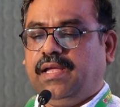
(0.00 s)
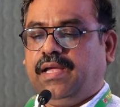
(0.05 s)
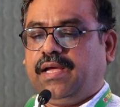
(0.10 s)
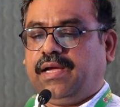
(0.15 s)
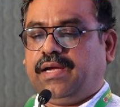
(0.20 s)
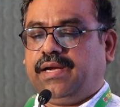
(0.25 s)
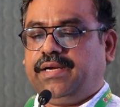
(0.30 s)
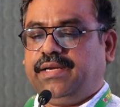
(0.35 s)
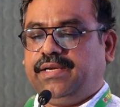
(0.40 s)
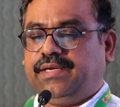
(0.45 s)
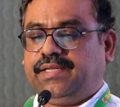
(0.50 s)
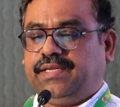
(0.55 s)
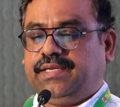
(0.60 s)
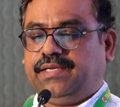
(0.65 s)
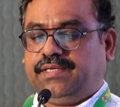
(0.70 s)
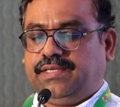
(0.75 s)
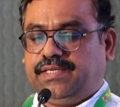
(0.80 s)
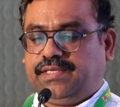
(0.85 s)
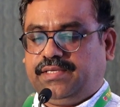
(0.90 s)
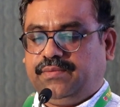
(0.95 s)
and it
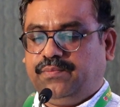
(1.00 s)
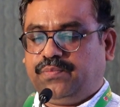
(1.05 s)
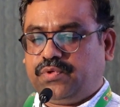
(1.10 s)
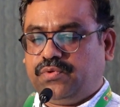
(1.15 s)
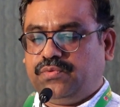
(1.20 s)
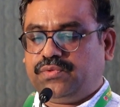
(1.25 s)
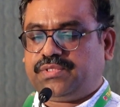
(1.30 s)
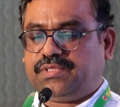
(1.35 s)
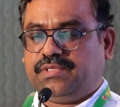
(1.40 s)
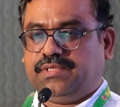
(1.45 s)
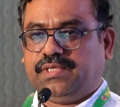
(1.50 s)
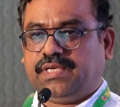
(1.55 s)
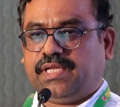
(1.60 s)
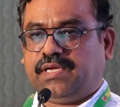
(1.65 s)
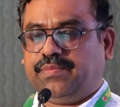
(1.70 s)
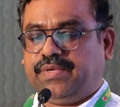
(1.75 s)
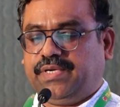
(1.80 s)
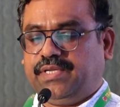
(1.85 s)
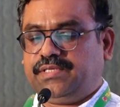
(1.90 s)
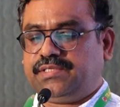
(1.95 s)
improves
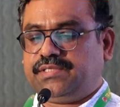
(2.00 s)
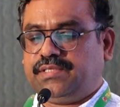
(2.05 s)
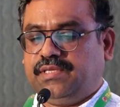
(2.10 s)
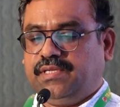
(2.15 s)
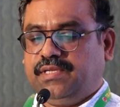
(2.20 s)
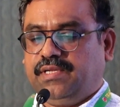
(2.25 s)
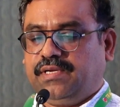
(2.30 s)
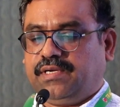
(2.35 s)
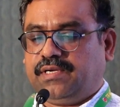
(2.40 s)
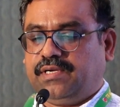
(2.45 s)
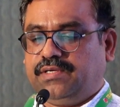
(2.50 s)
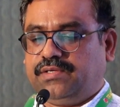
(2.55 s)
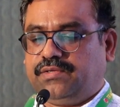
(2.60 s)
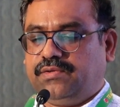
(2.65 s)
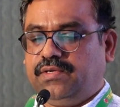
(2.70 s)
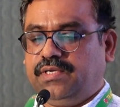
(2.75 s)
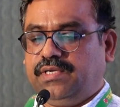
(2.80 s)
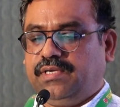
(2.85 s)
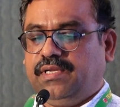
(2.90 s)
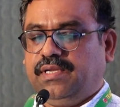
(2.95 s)
diabetes
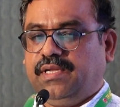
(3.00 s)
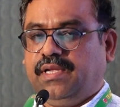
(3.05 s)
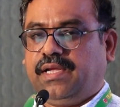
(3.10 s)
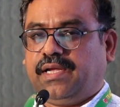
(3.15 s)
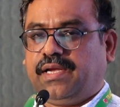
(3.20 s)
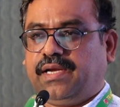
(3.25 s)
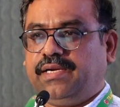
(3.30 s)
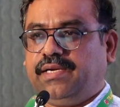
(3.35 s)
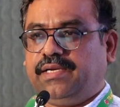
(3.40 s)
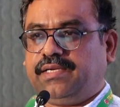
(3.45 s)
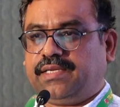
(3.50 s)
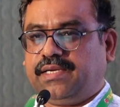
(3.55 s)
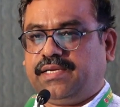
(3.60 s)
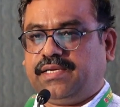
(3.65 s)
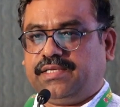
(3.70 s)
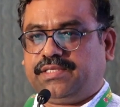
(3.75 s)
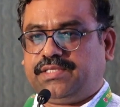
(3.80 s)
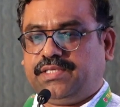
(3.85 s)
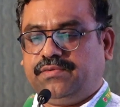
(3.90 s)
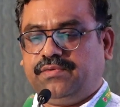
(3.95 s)
control, and it can
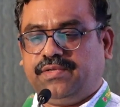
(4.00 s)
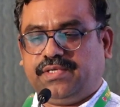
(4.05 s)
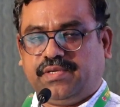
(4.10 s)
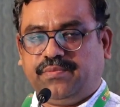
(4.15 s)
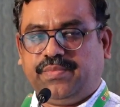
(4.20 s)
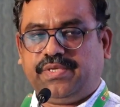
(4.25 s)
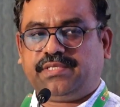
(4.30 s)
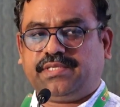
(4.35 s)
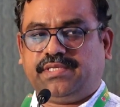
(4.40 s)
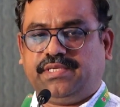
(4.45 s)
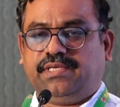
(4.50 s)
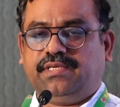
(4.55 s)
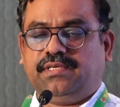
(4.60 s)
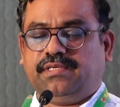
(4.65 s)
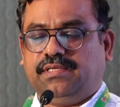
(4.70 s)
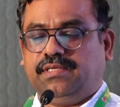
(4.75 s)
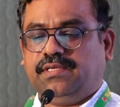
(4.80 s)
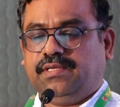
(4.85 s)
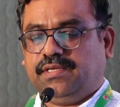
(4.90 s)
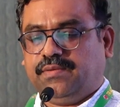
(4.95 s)
achieve remission in
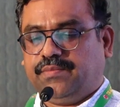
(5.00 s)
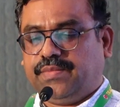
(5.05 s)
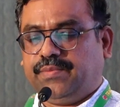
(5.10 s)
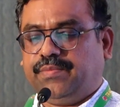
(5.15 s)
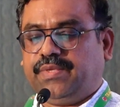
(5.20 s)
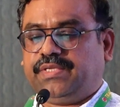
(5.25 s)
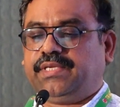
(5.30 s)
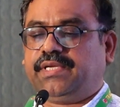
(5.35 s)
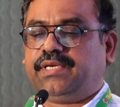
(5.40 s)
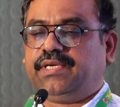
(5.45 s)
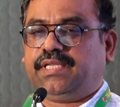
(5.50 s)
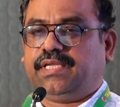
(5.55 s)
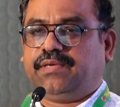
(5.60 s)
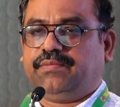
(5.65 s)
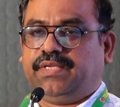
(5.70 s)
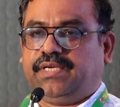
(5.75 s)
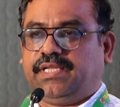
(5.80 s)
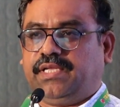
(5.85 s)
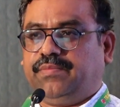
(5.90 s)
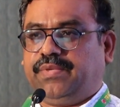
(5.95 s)
majority of
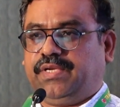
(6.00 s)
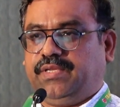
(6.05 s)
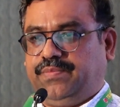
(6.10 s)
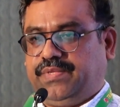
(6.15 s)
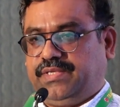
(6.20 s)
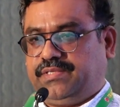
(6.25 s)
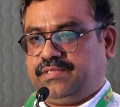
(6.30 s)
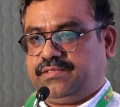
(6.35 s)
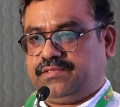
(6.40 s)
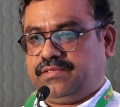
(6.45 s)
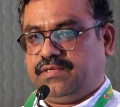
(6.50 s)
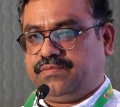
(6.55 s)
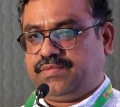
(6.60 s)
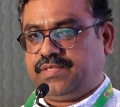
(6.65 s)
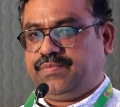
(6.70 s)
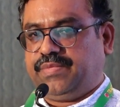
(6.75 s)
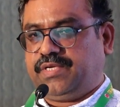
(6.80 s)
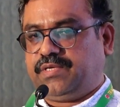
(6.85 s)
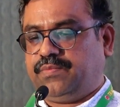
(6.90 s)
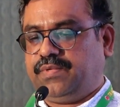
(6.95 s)
the diabetic patients after
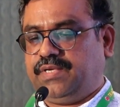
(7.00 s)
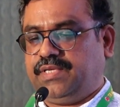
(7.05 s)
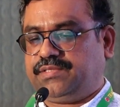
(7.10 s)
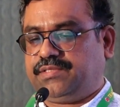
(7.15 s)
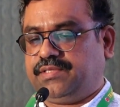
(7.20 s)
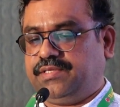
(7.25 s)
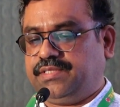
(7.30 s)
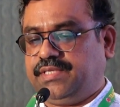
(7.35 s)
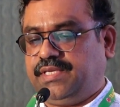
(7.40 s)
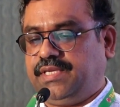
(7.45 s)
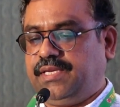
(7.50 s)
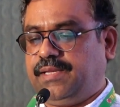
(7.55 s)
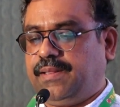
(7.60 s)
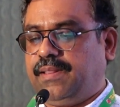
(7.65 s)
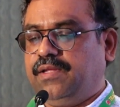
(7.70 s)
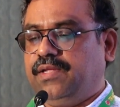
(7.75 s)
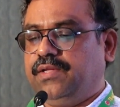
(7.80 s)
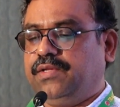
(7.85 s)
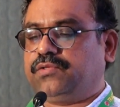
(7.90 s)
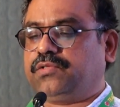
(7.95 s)
metabolic surgery.
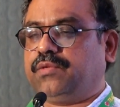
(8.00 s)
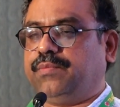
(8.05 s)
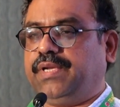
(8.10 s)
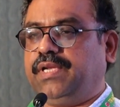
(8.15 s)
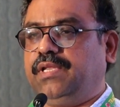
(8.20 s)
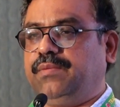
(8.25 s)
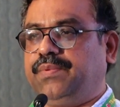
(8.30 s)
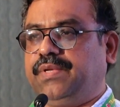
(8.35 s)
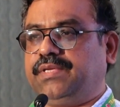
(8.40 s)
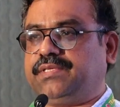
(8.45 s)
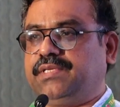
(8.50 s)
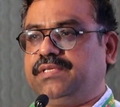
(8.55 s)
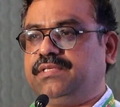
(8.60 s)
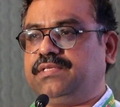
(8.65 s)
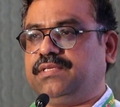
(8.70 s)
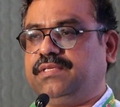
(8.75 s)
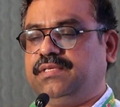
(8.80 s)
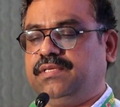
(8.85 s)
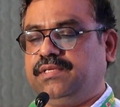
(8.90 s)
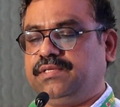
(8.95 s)
So many
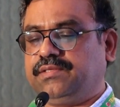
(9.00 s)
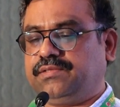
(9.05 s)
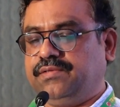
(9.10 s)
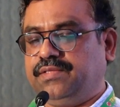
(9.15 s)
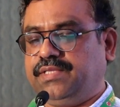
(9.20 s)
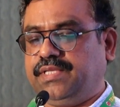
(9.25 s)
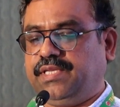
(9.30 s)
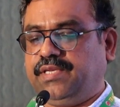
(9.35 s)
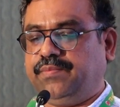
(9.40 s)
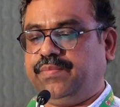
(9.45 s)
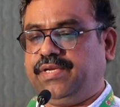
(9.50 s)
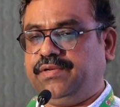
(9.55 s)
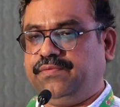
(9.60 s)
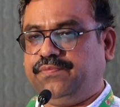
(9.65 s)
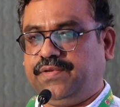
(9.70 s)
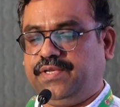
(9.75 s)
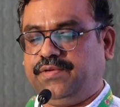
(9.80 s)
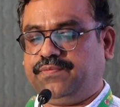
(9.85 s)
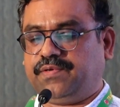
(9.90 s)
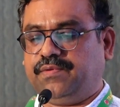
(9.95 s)
patients, so they remain
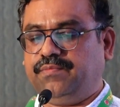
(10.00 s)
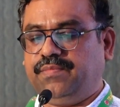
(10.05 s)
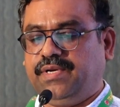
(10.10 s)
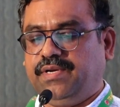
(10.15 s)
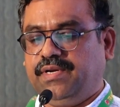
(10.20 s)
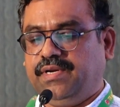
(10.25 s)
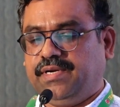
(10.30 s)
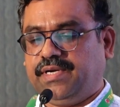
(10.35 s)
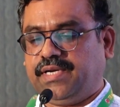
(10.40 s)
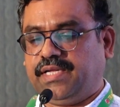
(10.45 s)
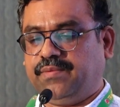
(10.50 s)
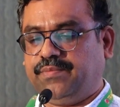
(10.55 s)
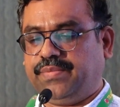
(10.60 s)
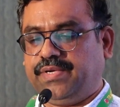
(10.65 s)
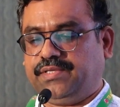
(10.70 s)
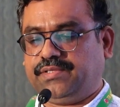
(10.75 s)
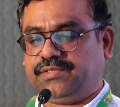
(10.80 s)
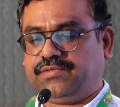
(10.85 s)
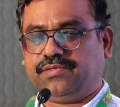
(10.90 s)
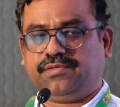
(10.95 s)
free from
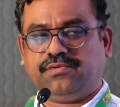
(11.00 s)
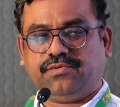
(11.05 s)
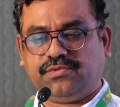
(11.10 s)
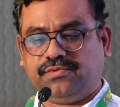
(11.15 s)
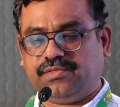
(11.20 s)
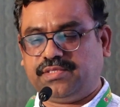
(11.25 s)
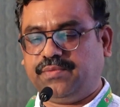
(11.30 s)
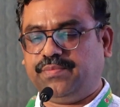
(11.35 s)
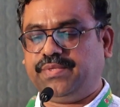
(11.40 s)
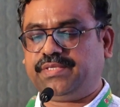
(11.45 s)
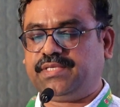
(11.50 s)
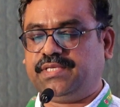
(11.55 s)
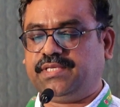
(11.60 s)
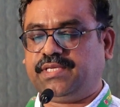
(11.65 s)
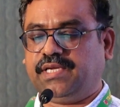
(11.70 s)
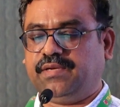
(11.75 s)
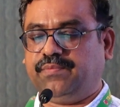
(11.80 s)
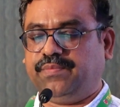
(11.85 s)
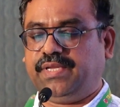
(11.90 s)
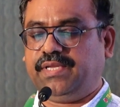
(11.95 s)
diabetes. So remission
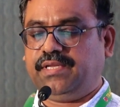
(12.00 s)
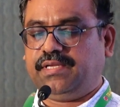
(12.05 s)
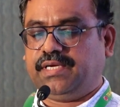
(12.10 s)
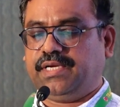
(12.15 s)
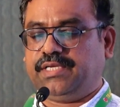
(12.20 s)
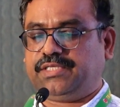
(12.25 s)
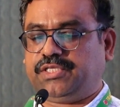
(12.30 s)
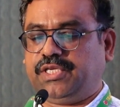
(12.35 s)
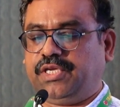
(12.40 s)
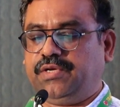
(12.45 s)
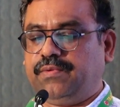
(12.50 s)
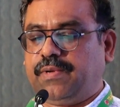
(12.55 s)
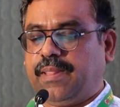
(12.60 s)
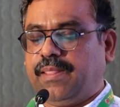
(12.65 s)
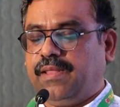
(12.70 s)
can be achieved,